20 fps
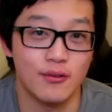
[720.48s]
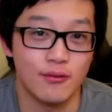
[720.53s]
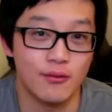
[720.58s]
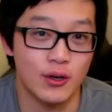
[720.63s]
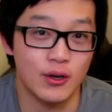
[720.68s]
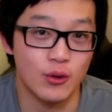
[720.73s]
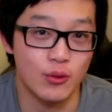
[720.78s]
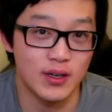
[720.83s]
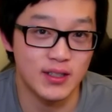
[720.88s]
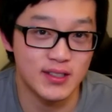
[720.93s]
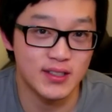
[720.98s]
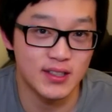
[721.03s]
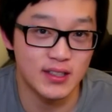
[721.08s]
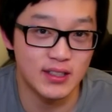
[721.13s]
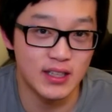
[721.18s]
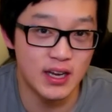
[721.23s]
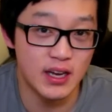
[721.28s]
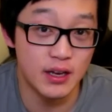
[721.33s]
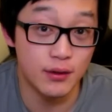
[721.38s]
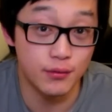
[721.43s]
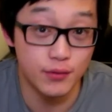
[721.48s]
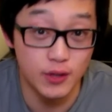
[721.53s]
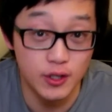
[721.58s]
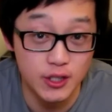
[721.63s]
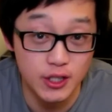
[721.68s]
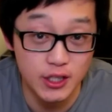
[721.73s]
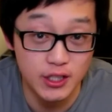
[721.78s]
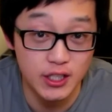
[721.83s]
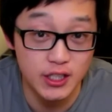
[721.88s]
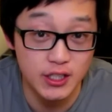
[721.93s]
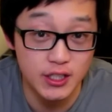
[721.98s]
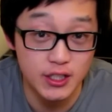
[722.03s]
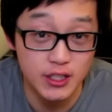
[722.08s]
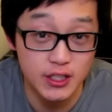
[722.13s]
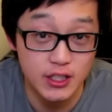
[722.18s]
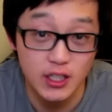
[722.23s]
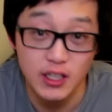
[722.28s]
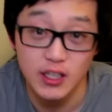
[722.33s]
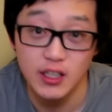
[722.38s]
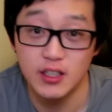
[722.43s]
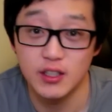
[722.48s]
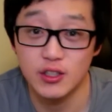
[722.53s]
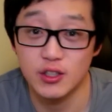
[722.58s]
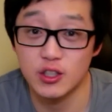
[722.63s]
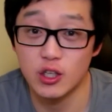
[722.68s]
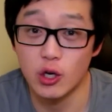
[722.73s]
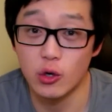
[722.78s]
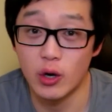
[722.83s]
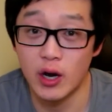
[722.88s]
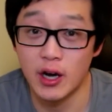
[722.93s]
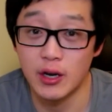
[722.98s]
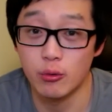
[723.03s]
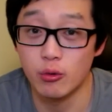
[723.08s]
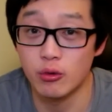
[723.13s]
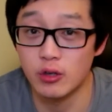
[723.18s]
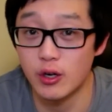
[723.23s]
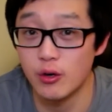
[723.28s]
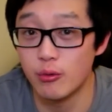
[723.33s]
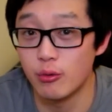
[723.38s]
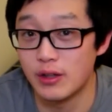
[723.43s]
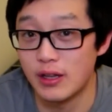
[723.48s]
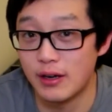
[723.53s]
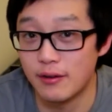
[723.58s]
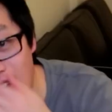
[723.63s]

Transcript: requested a fishy dish. So I will go with that.